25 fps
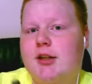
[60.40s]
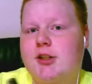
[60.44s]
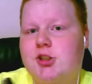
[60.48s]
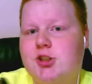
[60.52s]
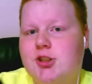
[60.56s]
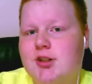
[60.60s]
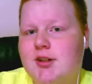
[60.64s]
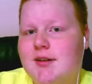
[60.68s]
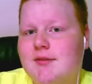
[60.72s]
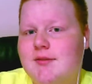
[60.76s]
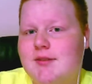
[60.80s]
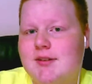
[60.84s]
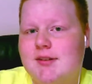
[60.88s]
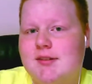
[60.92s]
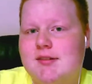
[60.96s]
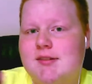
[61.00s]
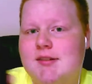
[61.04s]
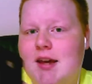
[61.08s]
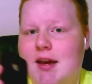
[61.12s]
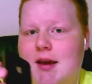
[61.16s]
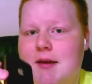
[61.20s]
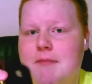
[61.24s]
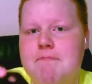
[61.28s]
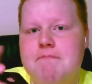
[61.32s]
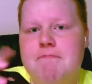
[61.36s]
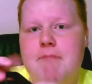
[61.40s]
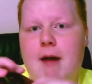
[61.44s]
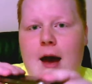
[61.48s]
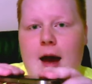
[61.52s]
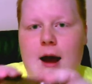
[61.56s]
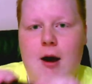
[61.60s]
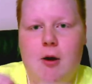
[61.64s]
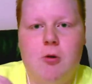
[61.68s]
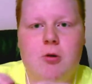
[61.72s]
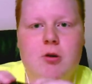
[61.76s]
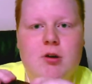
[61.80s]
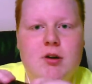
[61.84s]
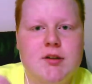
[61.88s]
it should have the same
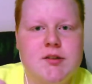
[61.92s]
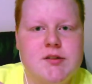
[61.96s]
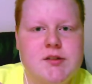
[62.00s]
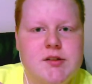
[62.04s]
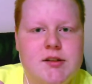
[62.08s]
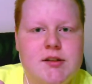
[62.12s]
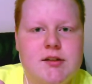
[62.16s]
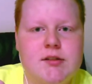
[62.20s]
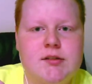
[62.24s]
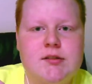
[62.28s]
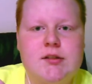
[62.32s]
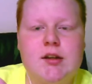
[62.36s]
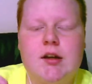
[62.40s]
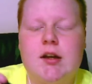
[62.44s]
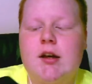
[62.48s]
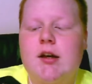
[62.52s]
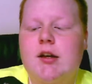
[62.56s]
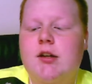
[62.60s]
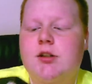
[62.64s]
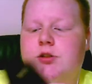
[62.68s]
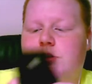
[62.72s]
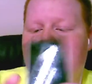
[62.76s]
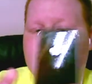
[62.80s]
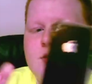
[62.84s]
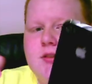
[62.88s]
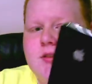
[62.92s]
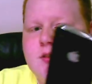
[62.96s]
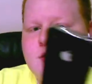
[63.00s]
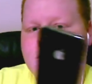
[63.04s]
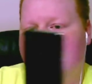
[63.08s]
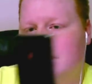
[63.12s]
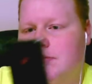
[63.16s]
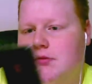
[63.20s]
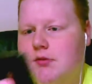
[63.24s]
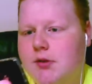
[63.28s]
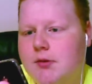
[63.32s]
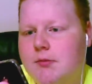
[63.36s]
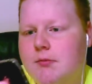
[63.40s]
power as this, just
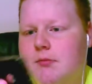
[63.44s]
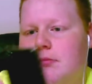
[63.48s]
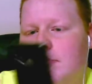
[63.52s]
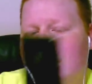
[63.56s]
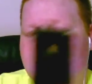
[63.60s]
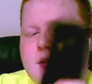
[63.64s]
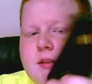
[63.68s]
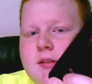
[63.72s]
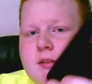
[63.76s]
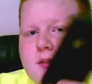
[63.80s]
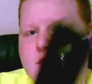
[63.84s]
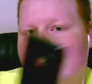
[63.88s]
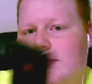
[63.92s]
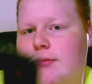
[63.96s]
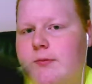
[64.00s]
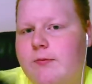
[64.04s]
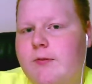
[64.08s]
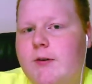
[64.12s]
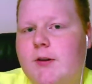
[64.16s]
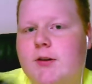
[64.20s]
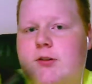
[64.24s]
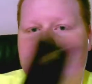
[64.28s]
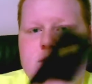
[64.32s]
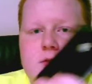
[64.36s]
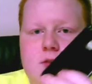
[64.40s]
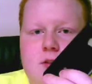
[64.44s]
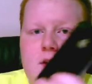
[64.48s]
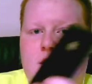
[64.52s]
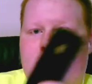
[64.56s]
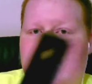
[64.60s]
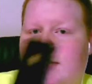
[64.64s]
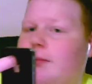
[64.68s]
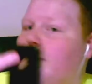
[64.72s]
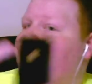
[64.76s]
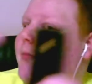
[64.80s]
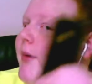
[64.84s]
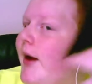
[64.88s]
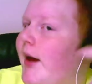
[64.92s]
missing some features
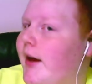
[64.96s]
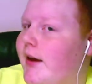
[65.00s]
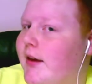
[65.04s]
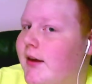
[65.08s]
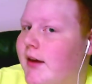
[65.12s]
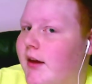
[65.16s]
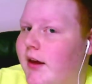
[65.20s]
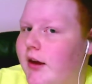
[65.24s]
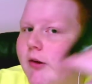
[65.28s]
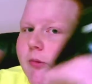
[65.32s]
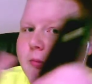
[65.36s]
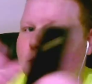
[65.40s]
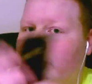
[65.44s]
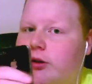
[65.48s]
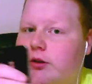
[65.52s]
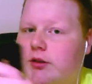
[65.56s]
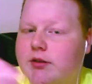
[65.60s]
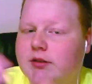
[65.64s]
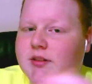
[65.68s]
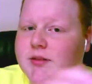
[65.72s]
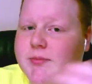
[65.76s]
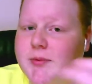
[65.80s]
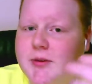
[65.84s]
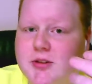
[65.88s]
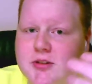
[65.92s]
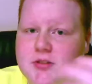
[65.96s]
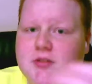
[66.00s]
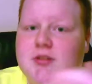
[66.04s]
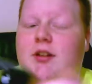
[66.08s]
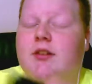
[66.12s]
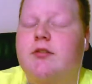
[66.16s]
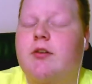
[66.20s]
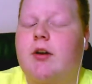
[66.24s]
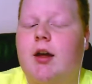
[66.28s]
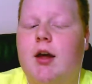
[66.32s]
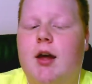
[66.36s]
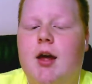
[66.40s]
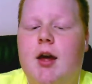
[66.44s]
like a back camera and some other stuff.